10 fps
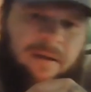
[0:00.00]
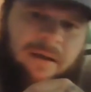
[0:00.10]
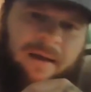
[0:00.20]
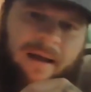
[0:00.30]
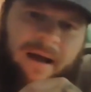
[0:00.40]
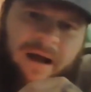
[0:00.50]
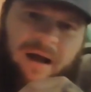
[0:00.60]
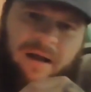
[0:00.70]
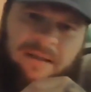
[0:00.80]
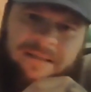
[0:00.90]

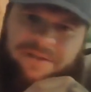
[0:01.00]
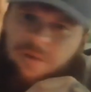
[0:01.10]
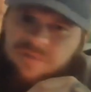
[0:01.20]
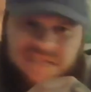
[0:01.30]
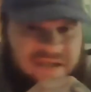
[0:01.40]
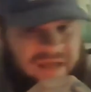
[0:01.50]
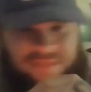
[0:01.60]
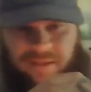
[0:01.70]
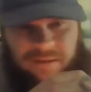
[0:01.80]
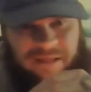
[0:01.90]
Uh, there was
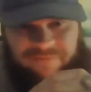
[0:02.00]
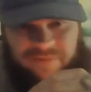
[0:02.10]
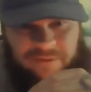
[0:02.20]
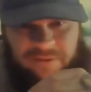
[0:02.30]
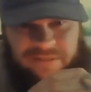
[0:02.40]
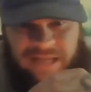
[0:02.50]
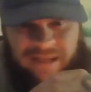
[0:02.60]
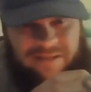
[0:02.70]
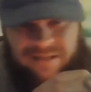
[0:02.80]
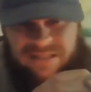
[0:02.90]
nothing left in their ta-
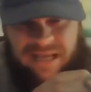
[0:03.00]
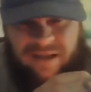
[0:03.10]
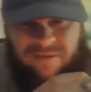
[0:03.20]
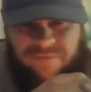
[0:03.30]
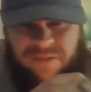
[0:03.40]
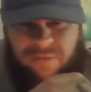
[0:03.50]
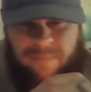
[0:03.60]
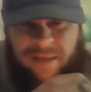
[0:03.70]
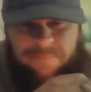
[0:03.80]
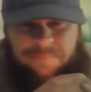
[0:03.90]
in the tank of either
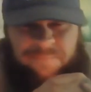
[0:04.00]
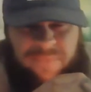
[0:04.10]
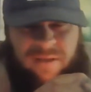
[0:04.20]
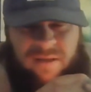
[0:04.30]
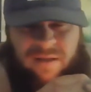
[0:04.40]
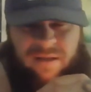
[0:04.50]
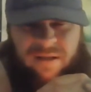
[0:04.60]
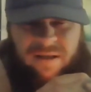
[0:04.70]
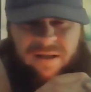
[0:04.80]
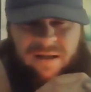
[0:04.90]
mem.
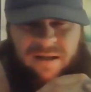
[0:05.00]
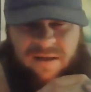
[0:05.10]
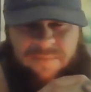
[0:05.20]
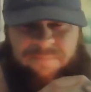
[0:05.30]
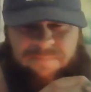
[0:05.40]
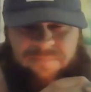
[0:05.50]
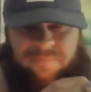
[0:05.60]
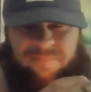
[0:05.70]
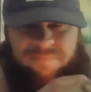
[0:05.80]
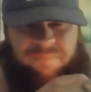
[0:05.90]
Um,
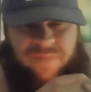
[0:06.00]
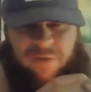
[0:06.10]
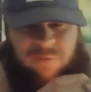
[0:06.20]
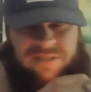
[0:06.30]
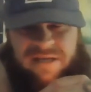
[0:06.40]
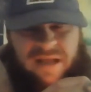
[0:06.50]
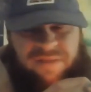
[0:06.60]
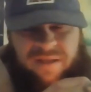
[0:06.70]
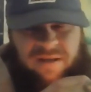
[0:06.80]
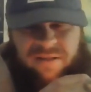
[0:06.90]
there was
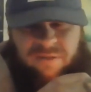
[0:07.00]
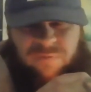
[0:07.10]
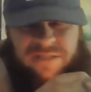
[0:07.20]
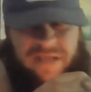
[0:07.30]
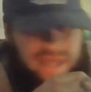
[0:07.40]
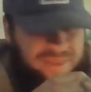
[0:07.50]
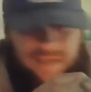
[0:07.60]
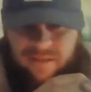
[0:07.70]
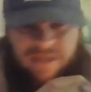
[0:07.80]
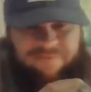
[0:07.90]
nothing. There was
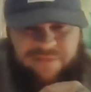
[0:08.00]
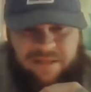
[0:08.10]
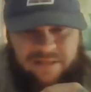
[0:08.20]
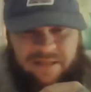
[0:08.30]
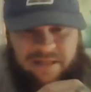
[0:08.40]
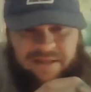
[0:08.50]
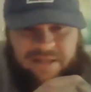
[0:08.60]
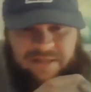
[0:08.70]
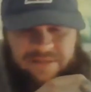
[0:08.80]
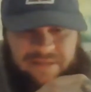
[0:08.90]
nothing left that that, that
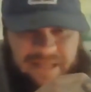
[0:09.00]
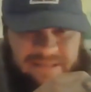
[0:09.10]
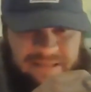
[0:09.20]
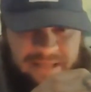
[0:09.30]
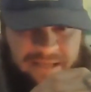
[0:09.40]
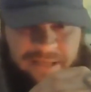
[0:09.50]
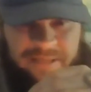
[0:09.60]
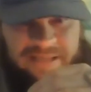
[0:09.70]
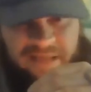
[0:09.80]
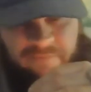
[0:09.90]
that that they
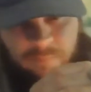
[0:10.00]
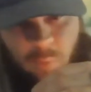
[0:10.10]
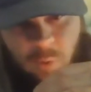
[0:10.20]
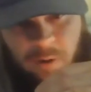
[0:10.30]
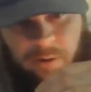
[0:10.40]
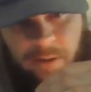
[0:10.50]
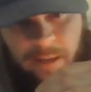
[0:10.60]
could give more.